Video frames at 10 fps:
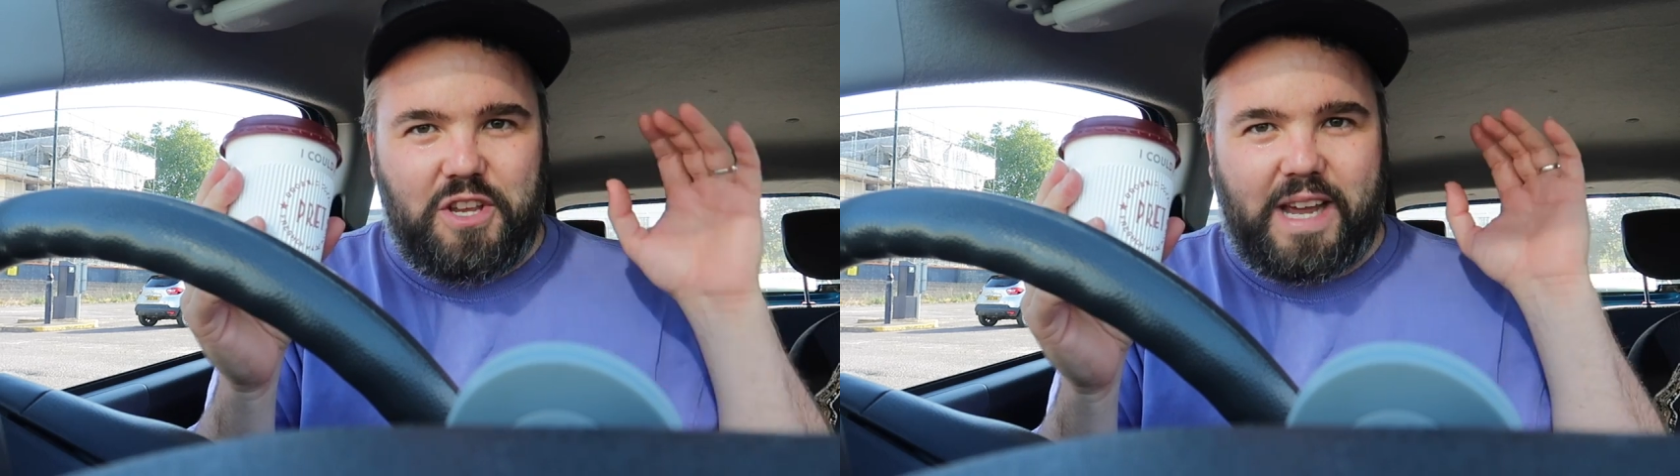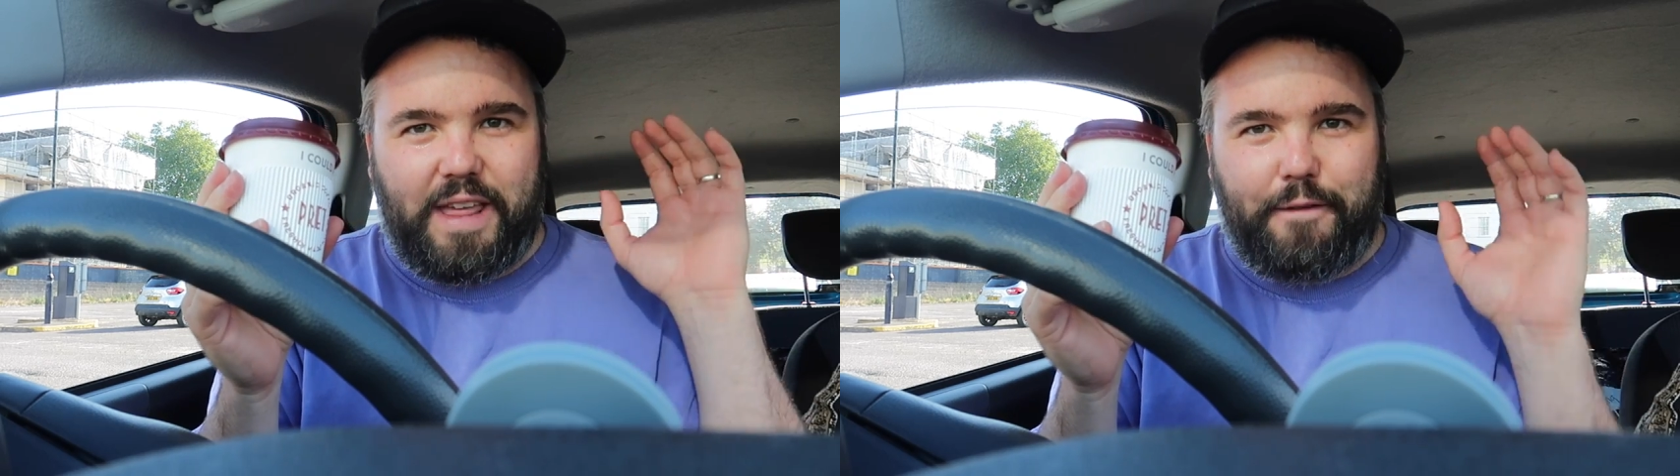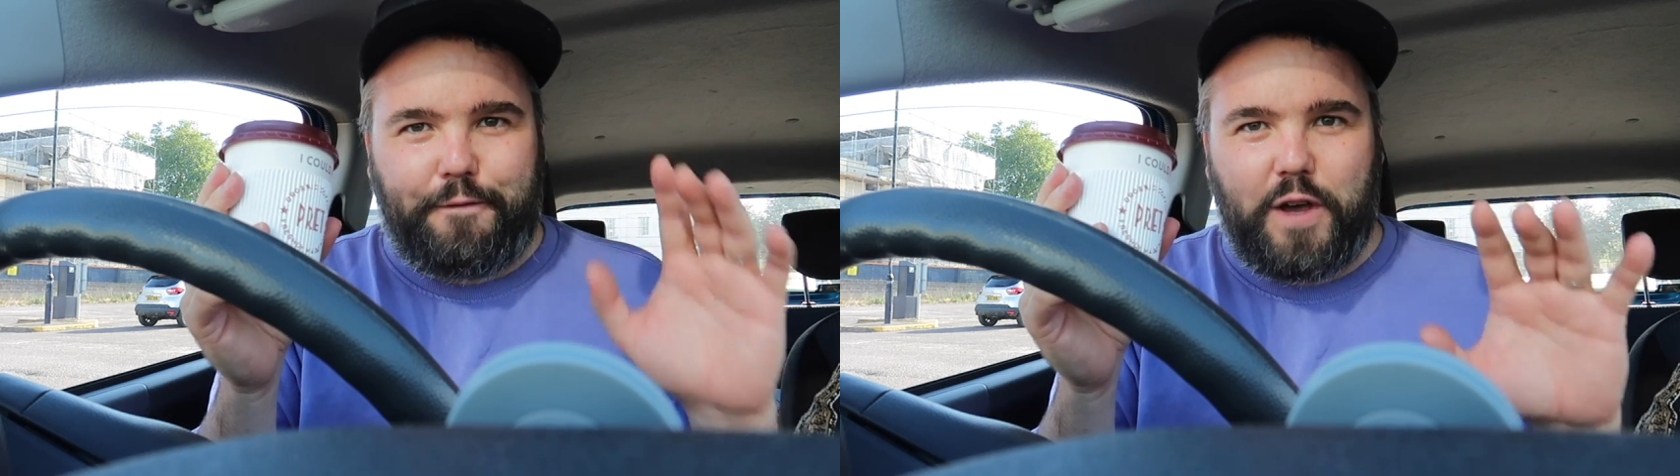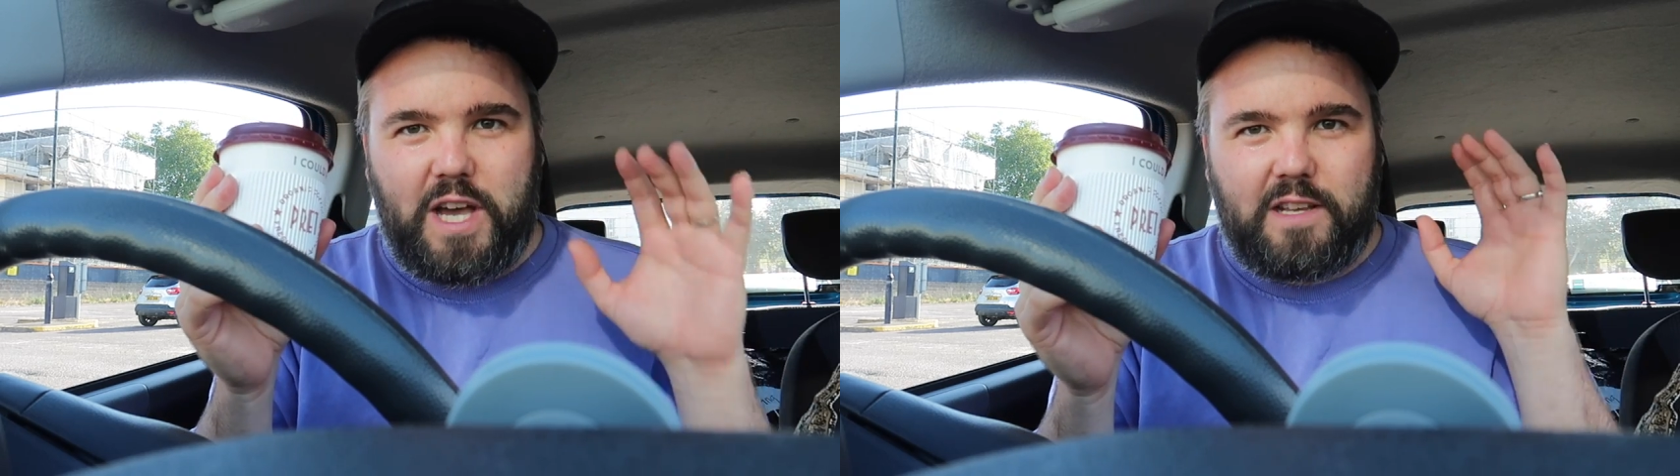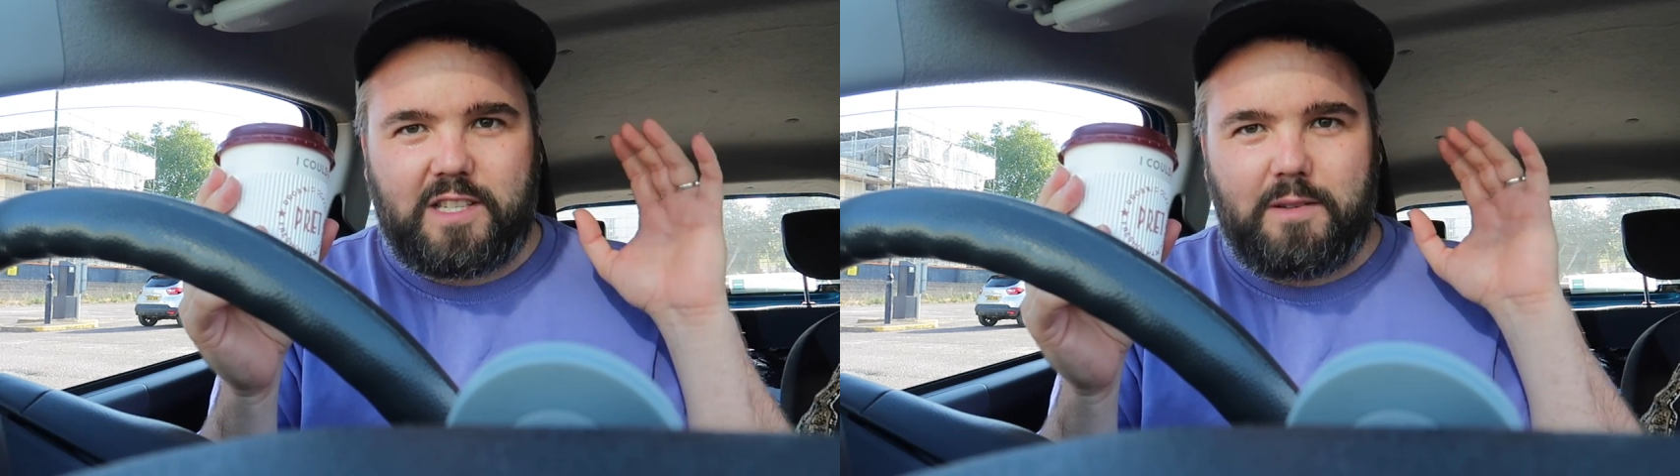you get the
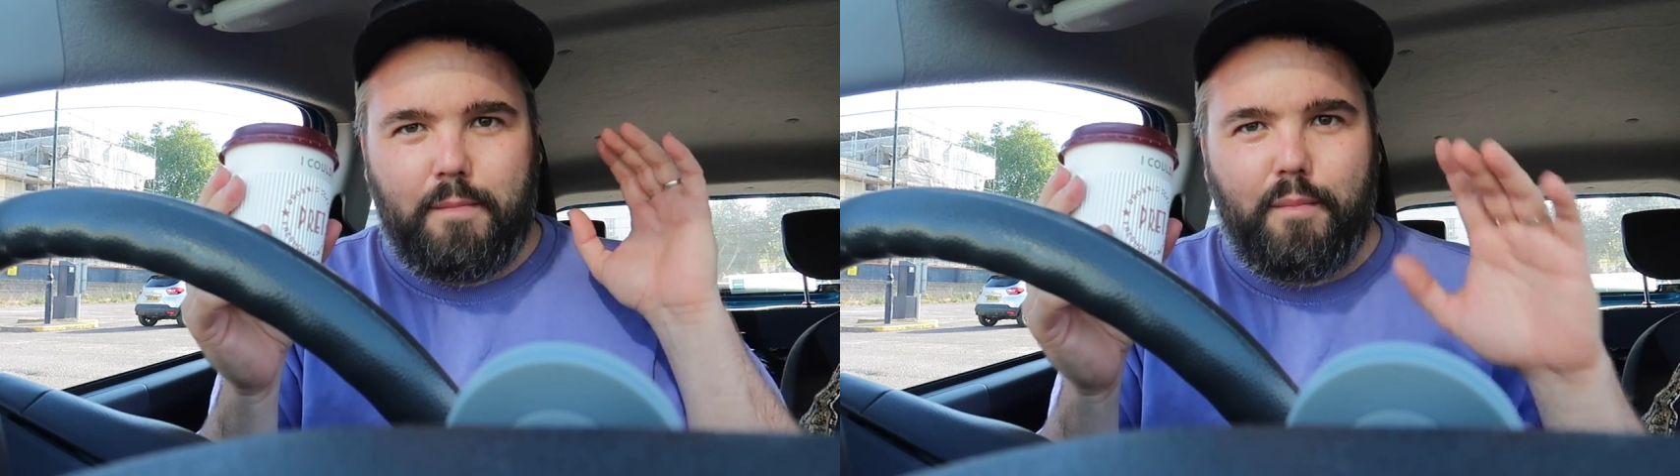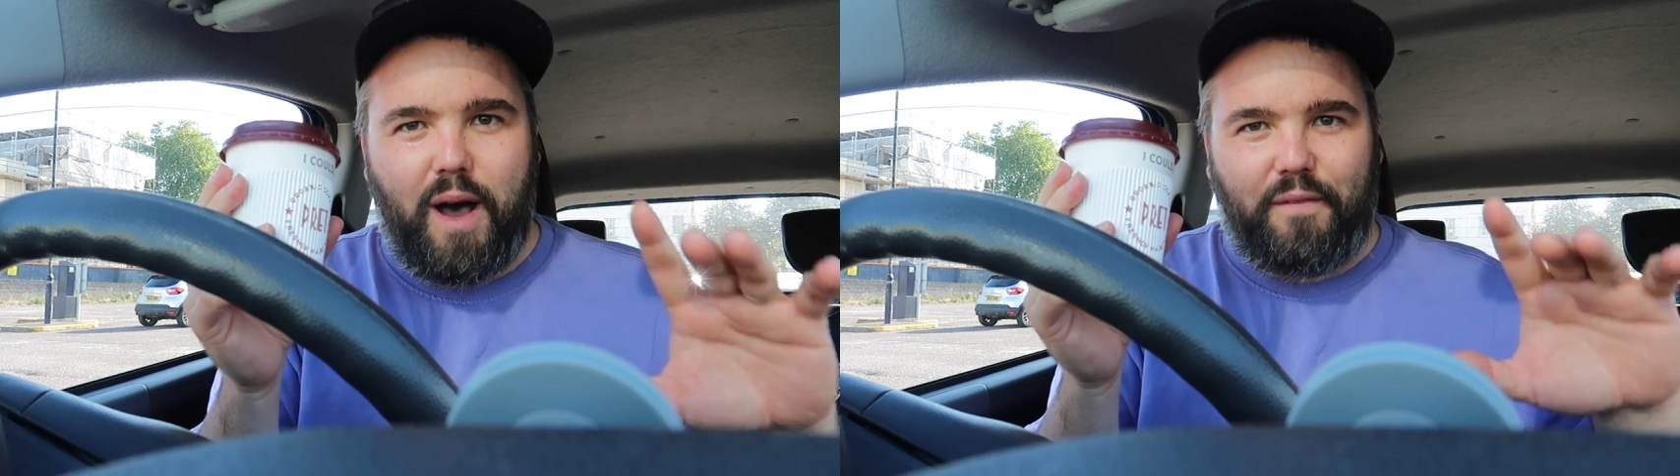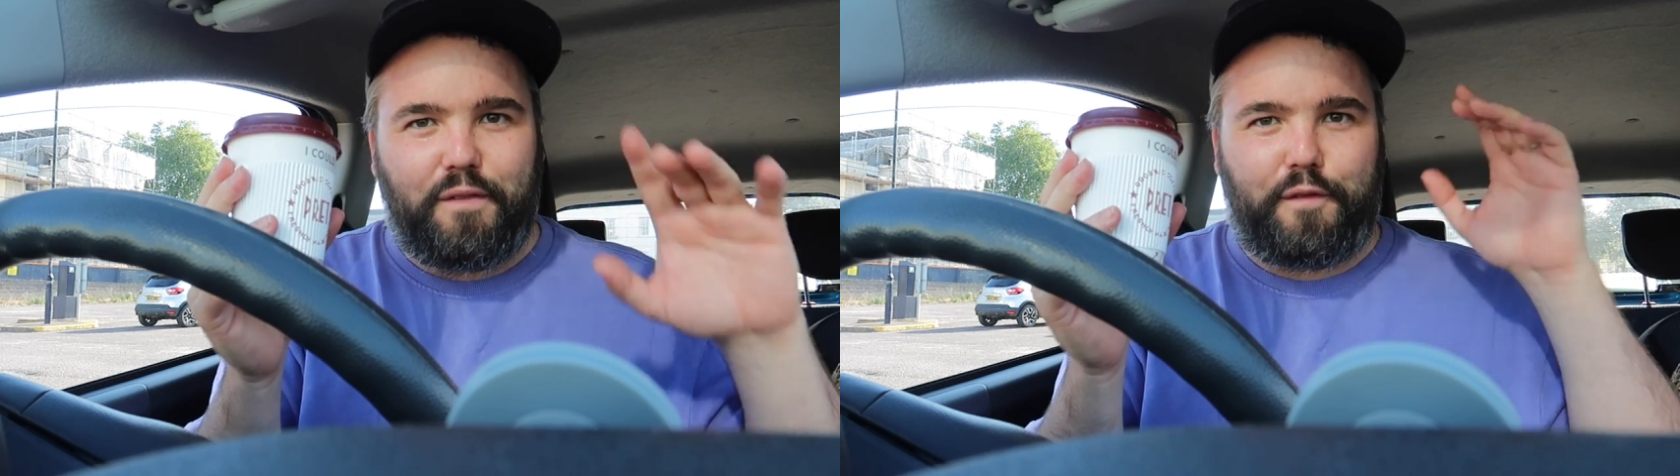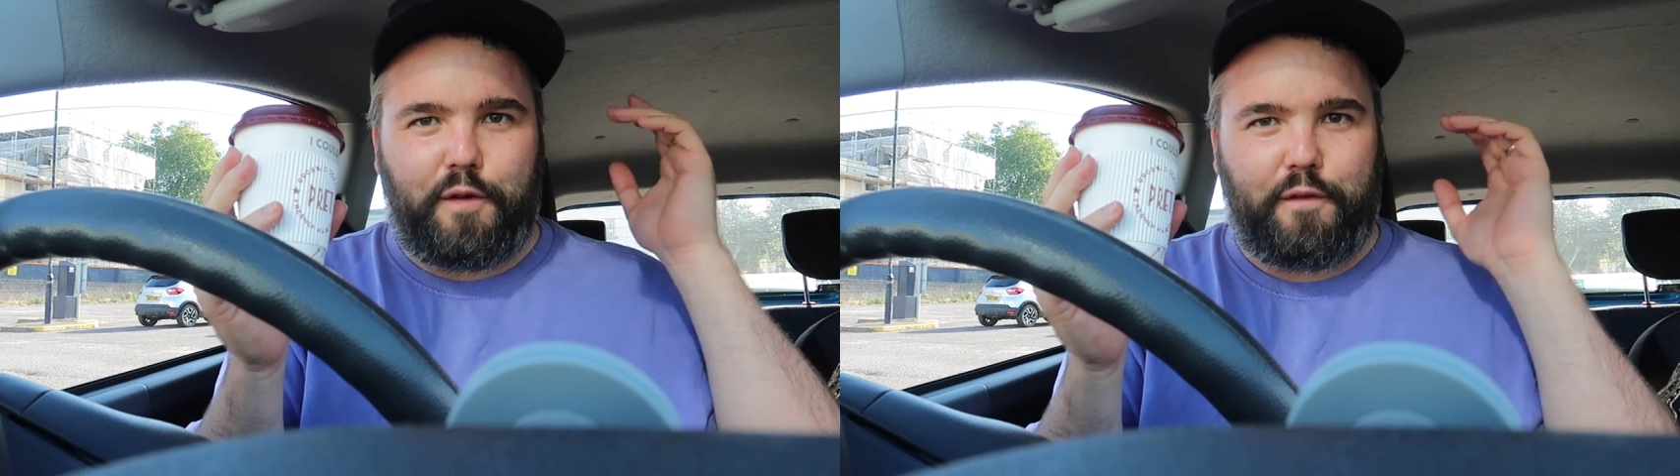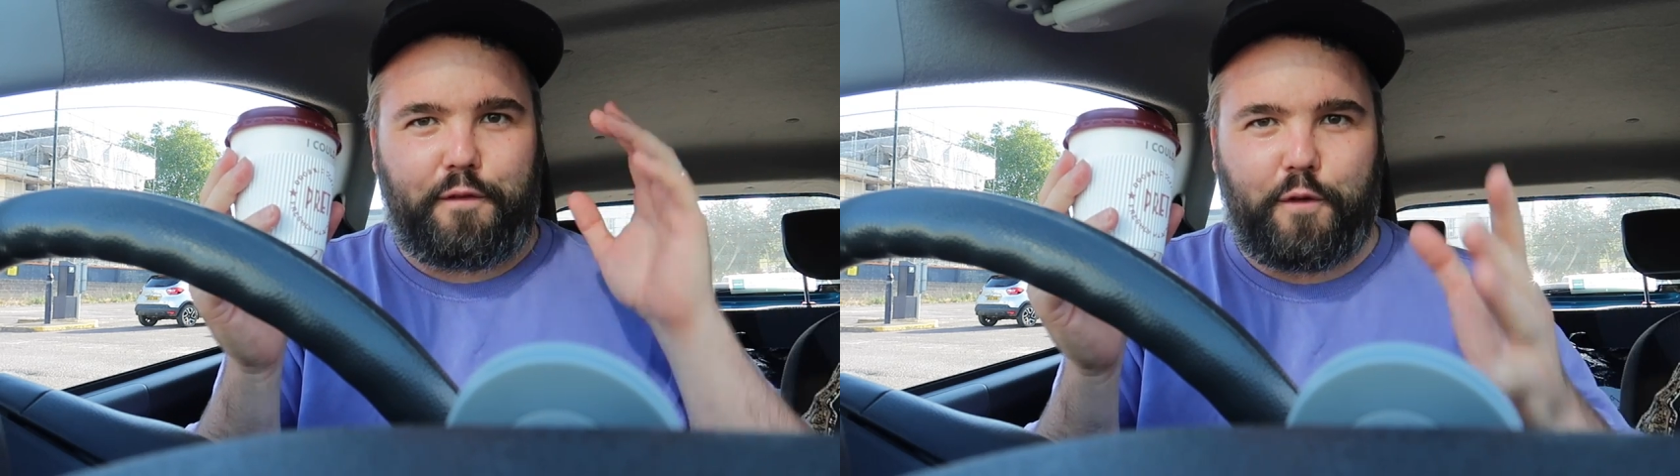first month
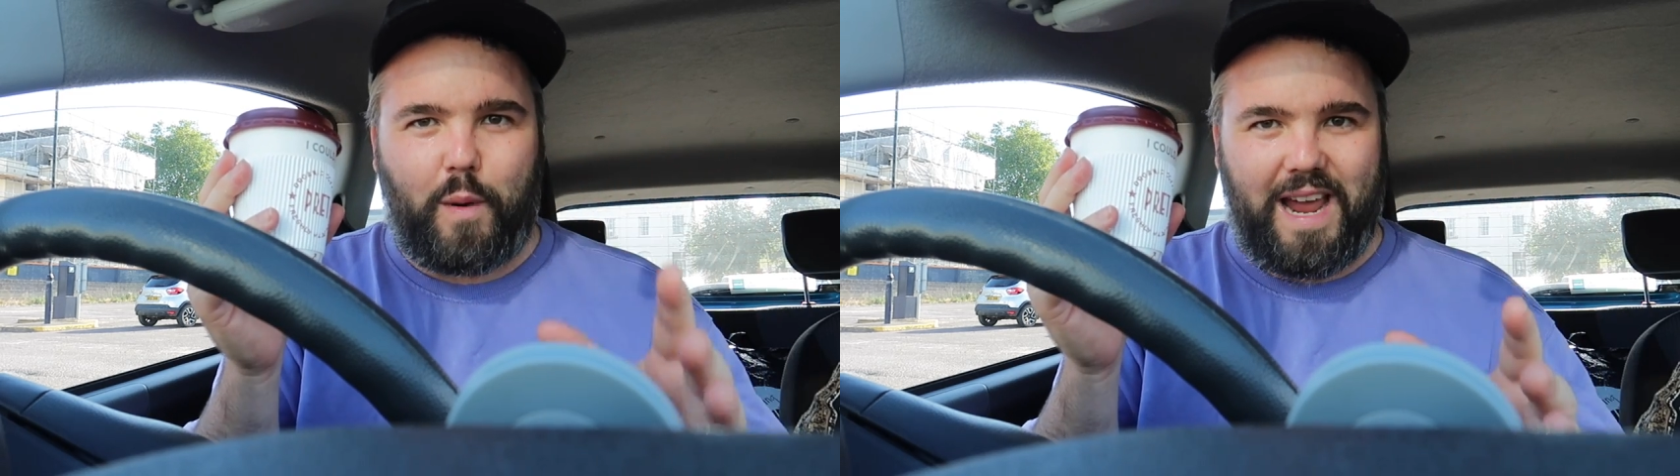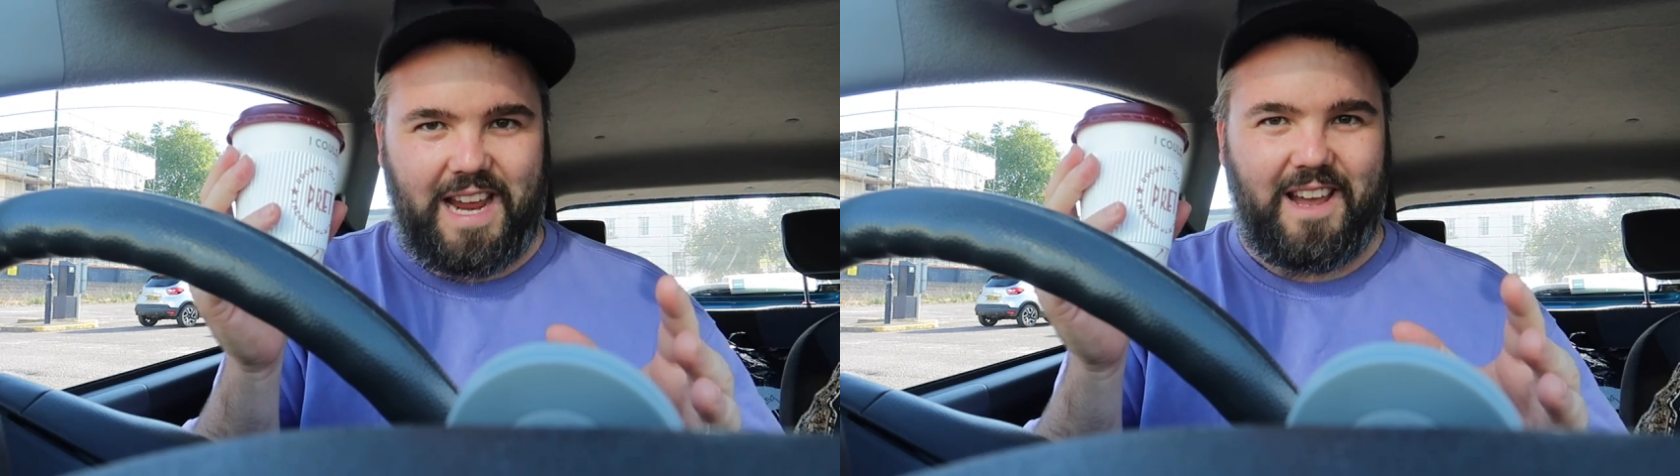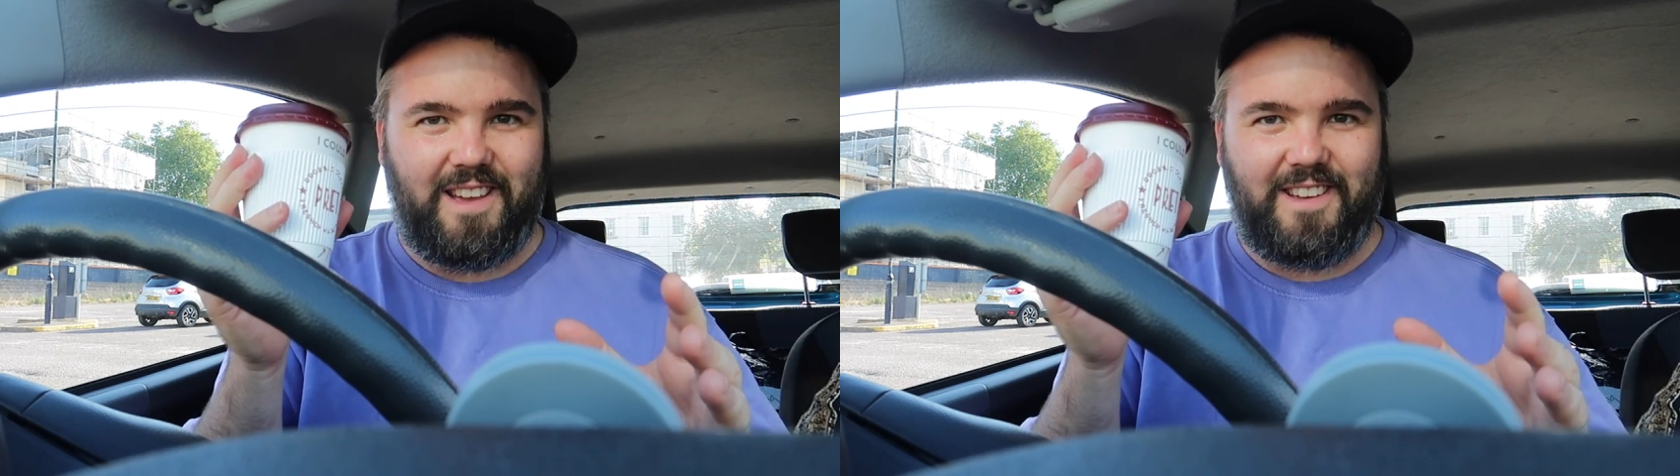for free.